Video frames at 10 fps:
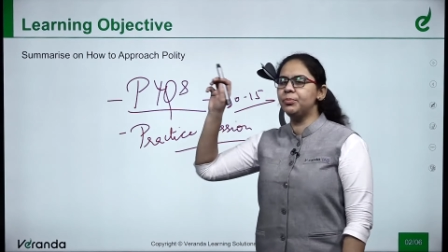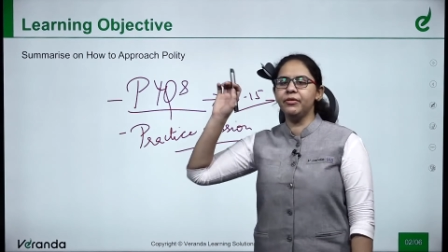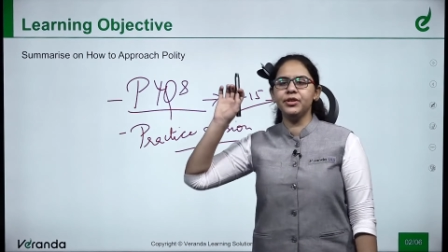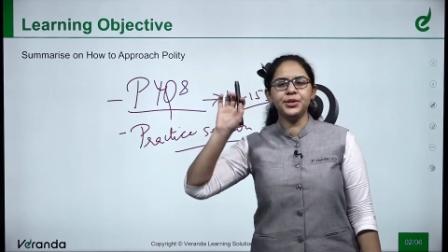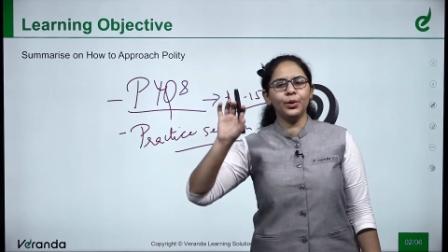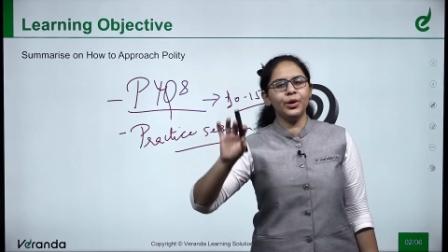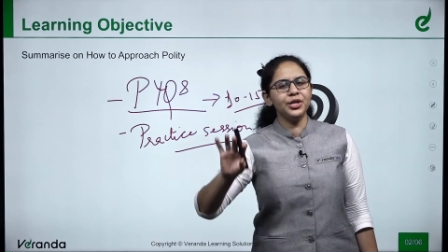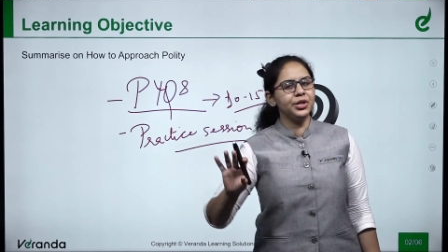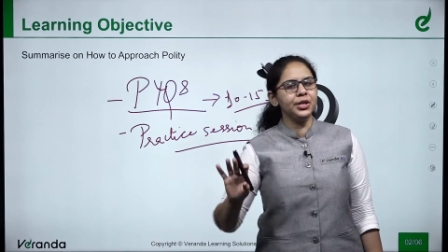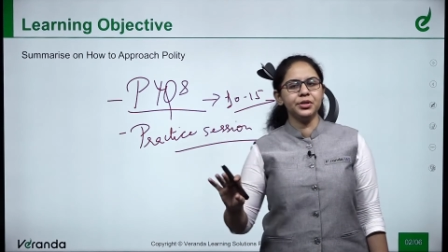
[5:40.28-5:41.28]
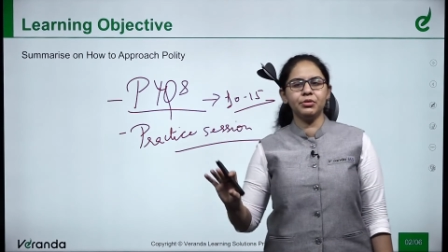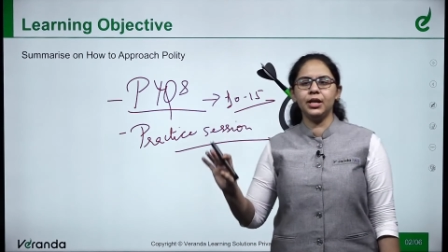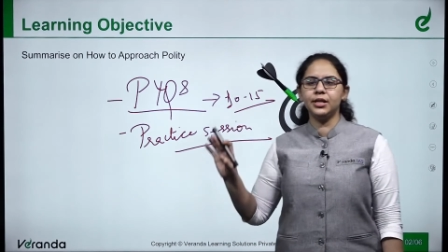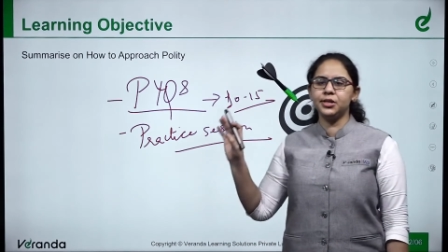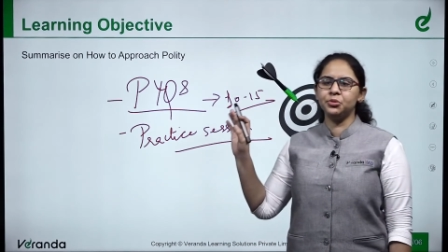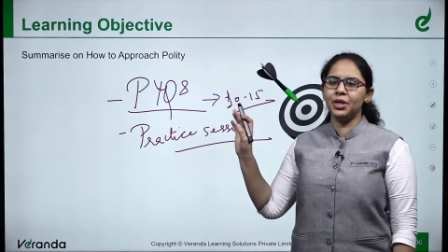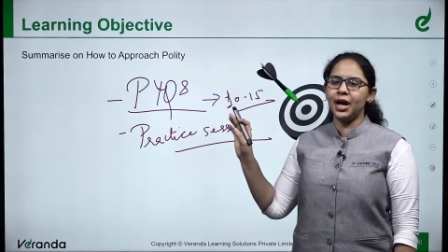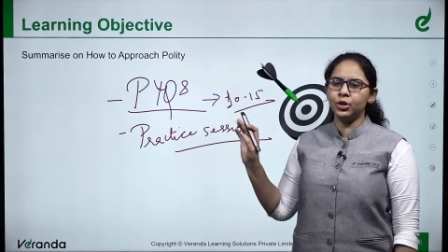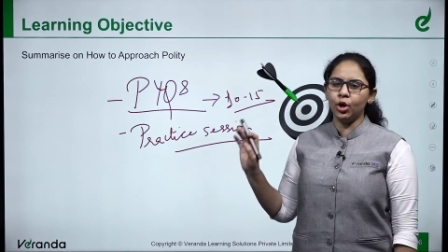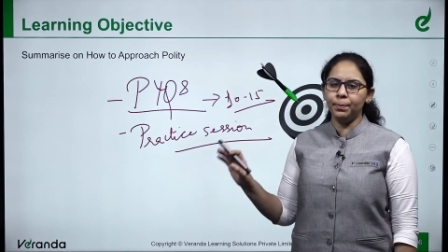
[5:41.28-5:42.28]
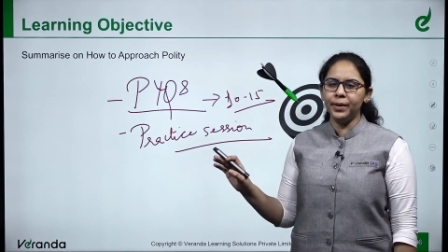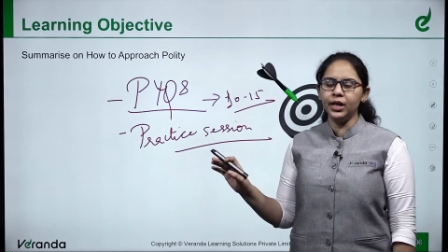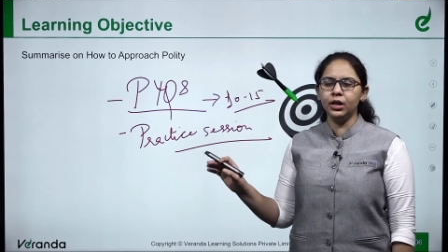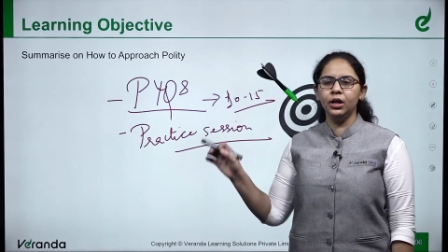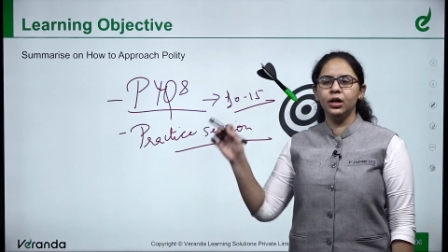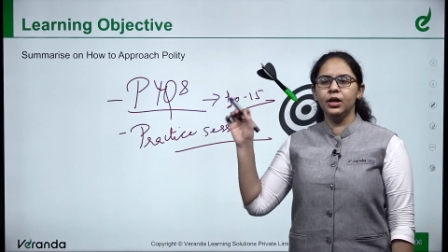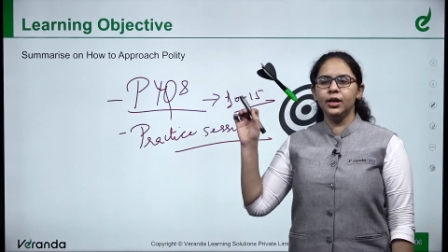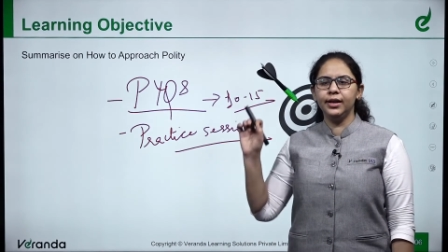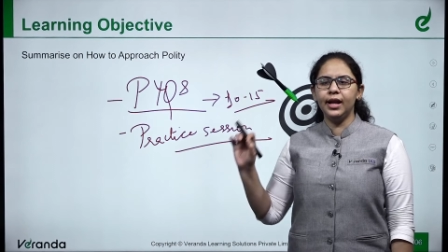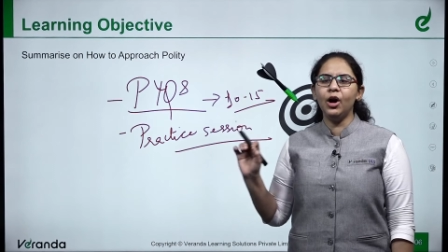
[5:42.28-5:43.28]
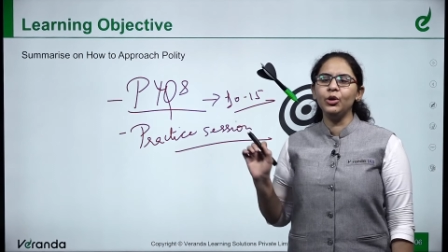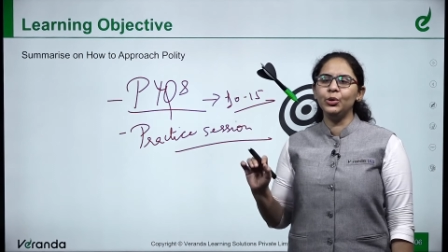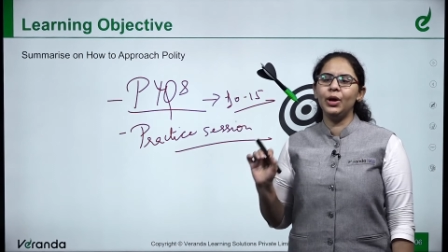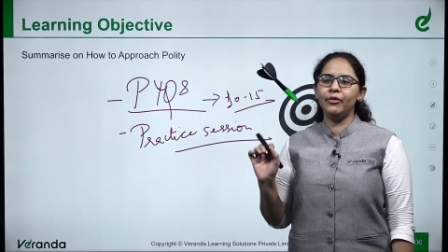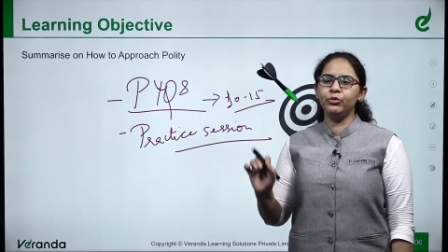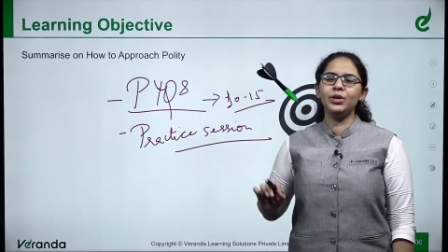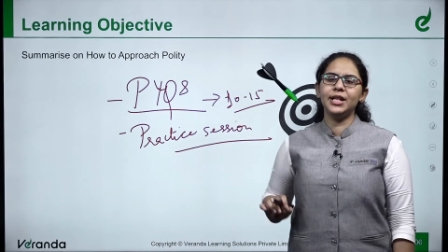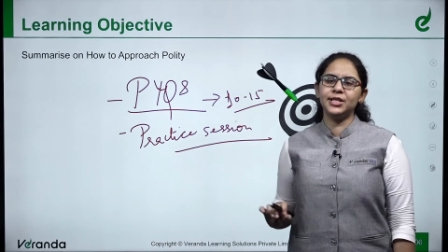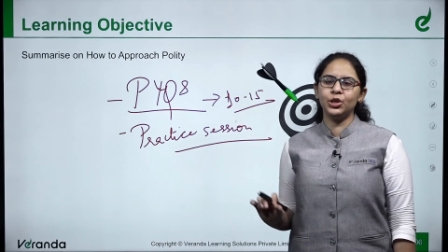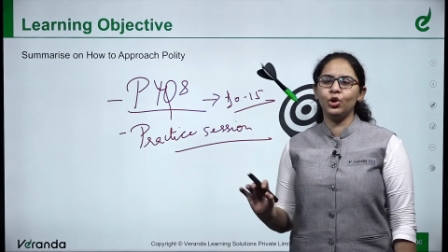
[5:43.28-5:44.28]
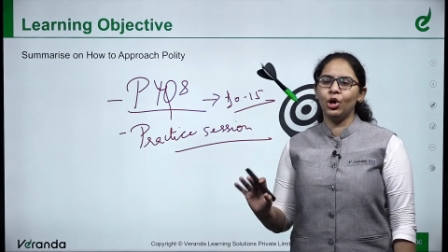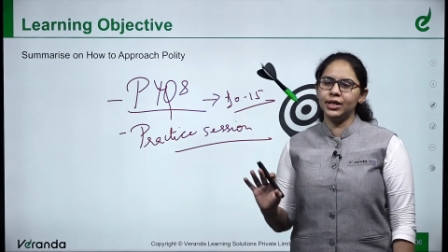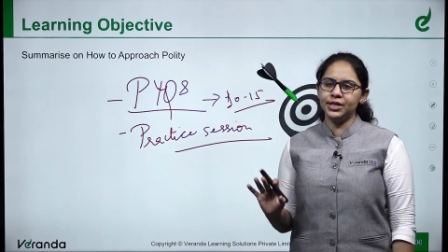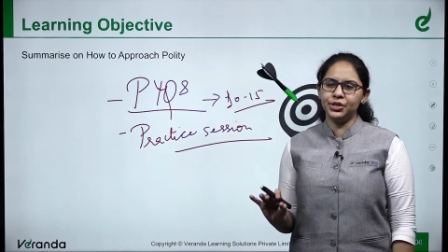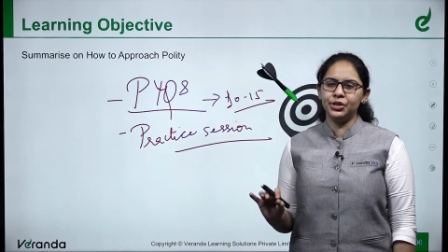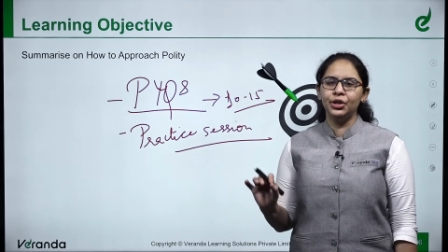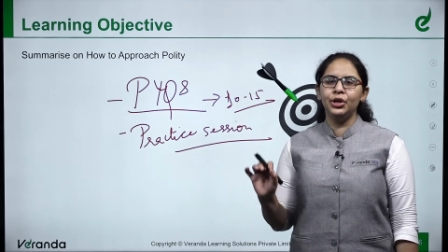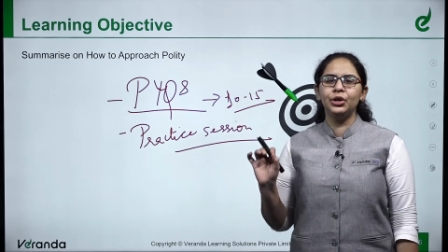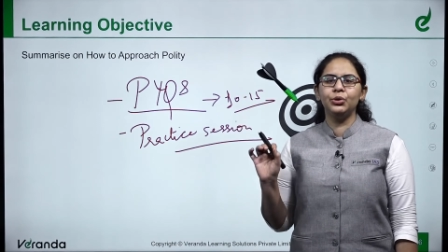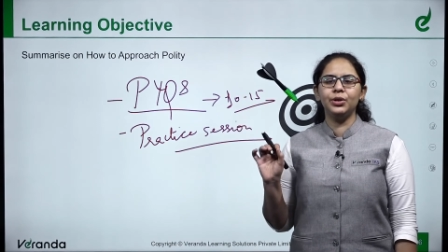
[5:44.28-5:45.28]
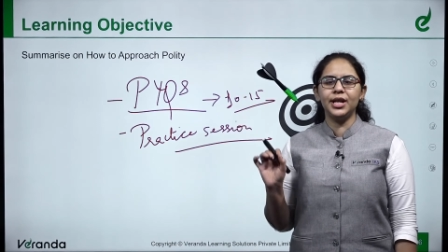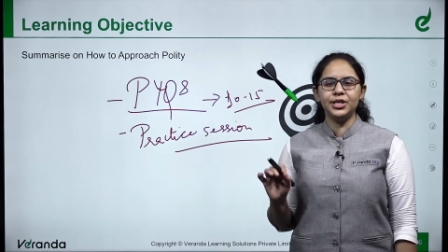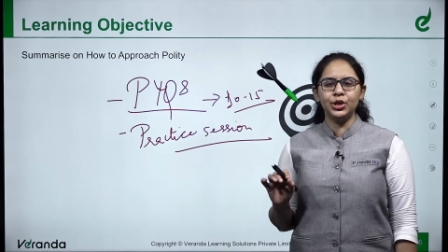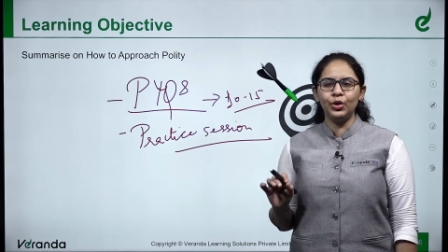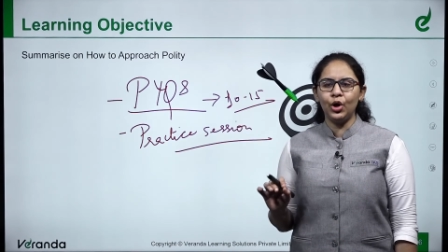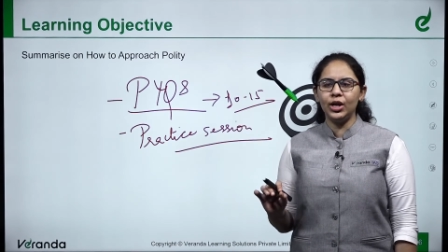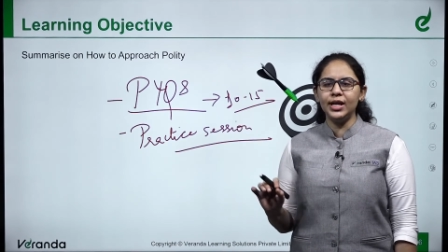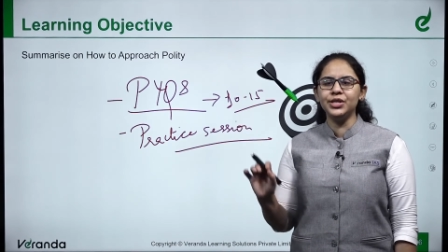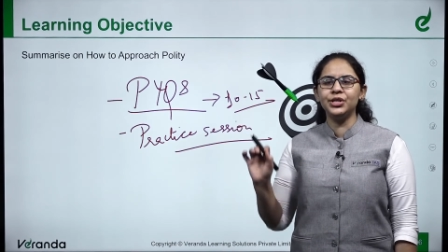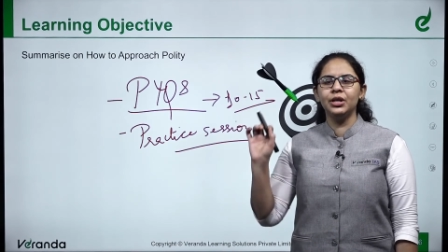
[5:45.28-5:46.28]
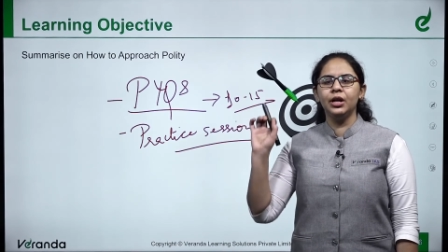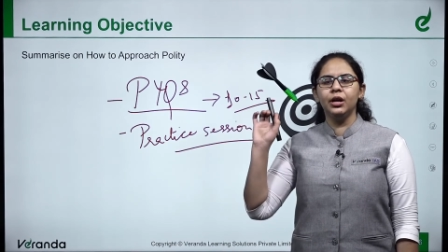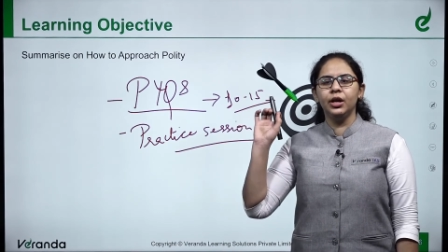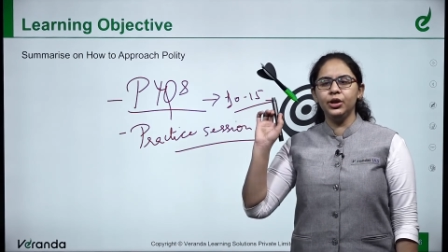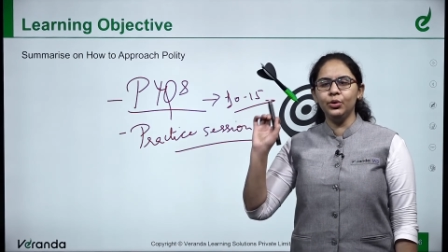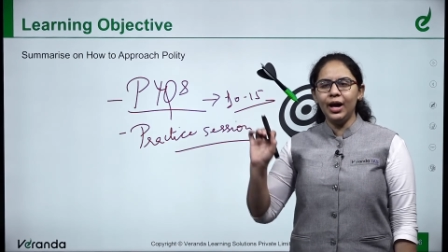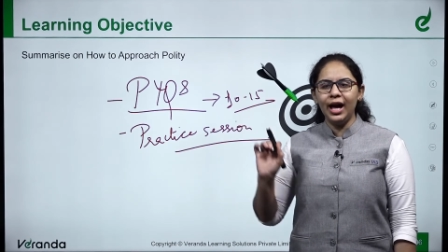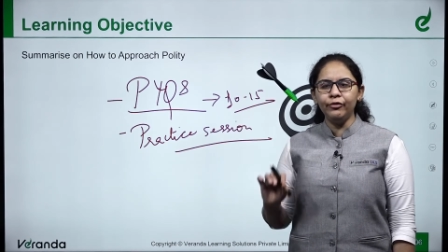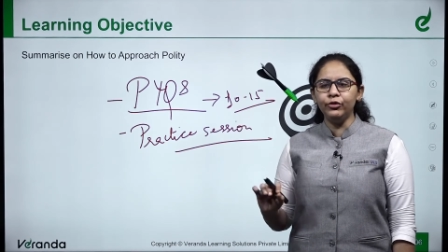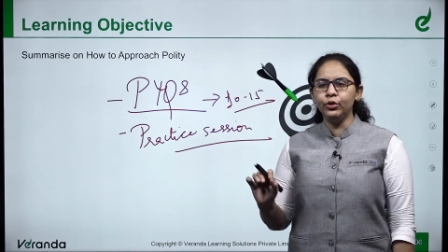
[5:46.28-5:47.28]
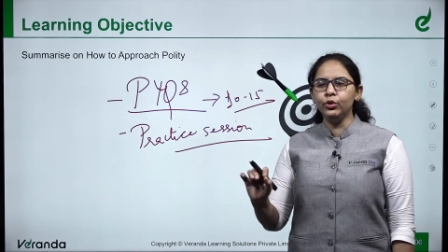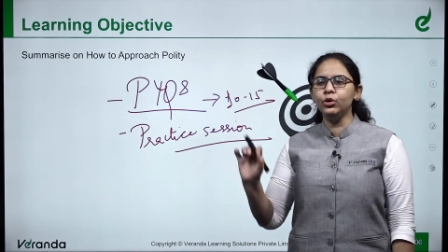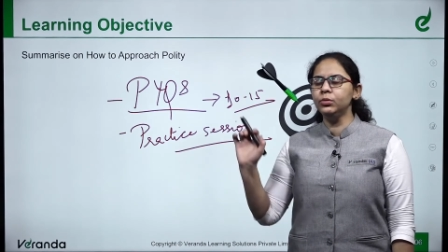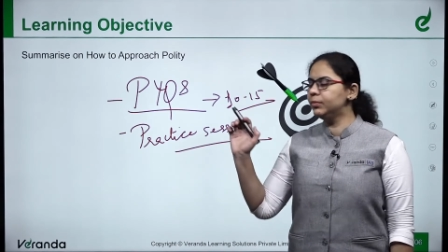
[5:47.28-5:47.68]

previous year questions related to that topic. Now you have to test your knowledge. To test your knowledge, you have to